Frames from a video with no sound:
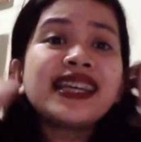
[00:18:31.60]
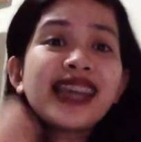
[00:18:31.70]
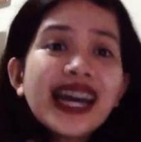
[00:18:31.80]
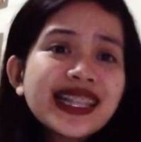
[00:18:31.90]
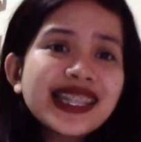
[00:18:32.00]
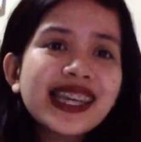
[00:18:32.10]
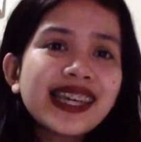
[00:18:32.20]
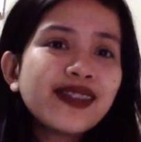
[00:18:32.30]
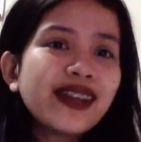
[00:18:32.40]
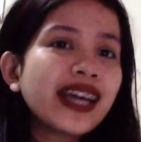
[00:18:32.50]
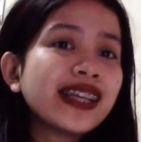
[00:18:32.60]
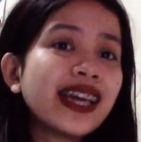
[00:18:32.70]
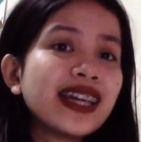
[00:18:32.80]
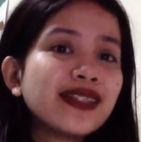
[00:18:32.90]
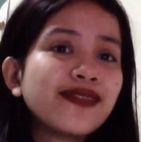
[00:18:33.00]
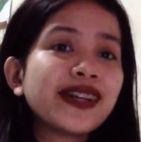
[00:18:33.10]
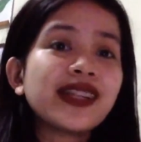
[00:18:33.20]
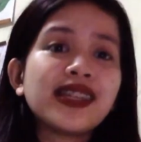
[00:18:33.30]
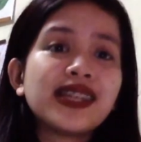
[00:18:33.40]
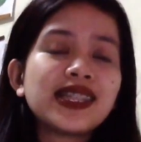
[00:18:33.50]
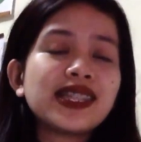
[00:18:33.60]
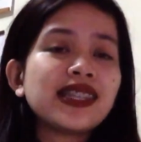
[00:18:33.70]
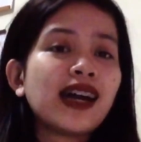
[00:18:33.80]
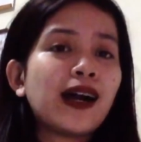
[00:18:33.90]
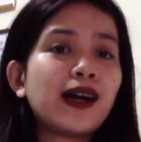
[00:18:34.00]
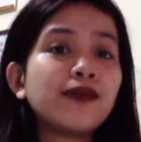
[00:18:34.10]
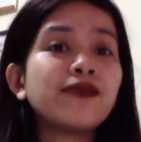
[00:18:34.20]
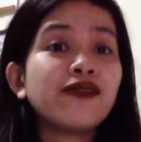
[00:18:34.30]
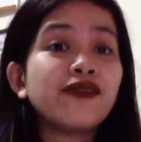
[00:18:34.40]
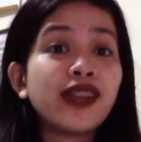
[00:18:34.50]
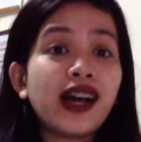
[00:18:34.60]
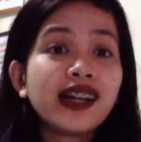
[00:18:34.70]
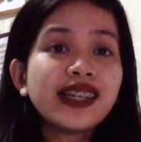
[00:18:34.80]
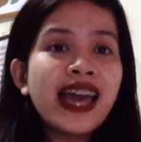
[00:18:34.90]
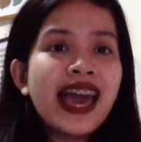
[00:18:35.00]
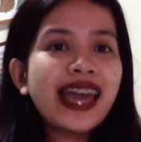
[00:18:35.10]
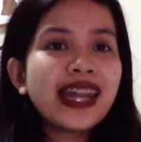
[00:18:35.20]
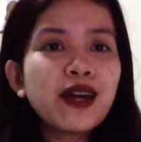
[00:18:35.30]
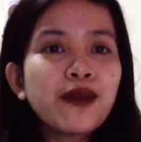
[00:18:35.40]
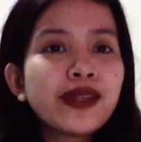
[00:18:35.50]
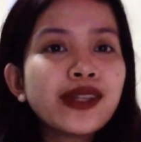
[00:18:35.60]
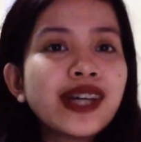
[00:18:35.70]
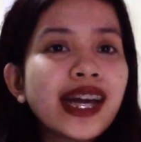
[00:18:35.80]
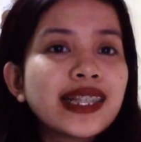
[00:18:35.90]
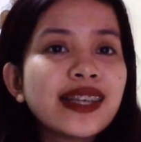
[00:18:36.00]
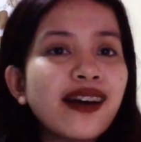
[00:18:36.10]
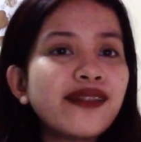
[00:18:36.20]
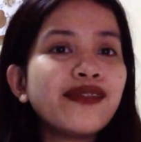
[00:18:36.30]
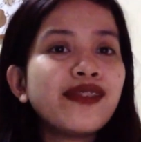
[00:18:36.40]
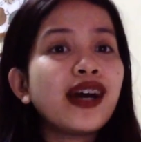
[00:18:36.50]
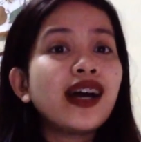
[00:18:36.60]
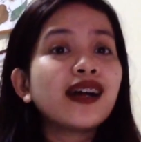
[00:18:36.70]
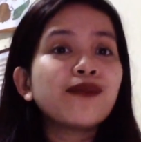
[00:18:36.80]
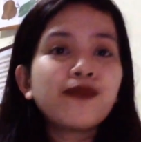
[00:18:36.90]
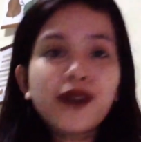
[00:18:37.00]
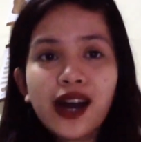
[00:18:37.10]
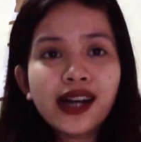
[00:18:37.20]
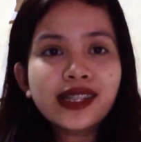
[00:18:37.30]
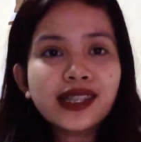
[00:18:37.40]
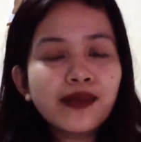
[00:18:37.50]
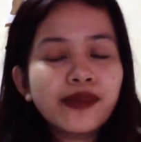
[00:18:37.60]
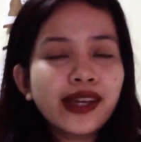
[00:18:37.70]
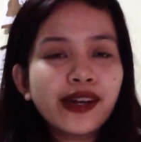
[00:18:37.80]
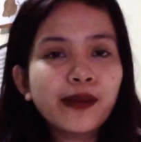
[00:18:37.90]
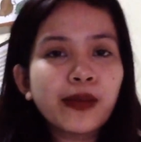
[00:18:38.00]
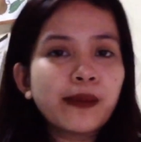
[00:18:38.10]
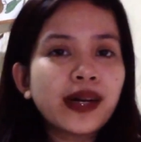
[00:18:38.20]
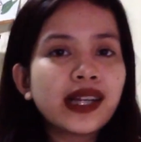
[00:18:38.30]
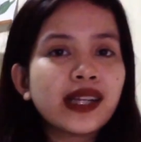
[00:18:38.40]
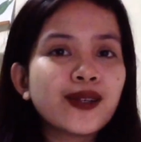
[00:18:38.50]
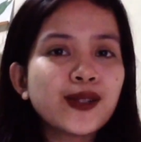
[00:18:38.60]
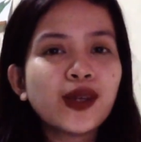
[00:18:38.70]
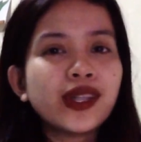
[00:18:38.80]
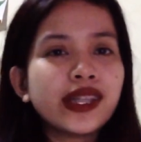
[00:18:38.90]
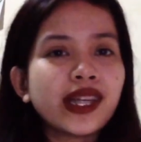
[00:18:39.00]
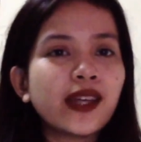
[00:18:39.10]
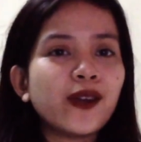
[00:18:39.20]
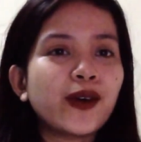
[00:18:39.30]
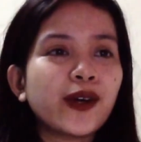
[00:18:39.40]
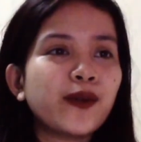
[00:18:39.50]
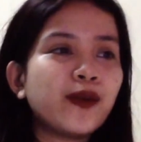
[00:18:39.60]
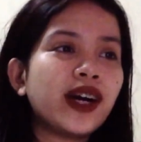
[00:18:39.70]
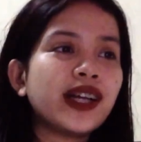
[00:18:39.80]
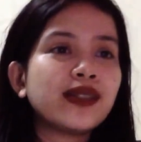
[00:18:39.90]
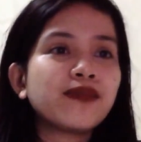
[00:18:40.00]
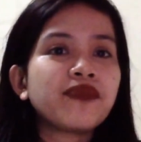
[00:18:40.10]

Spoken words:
That's it, I guess, for this vlog. And I hope that you guys have caught something or may mga nagustuhan din kayo or what.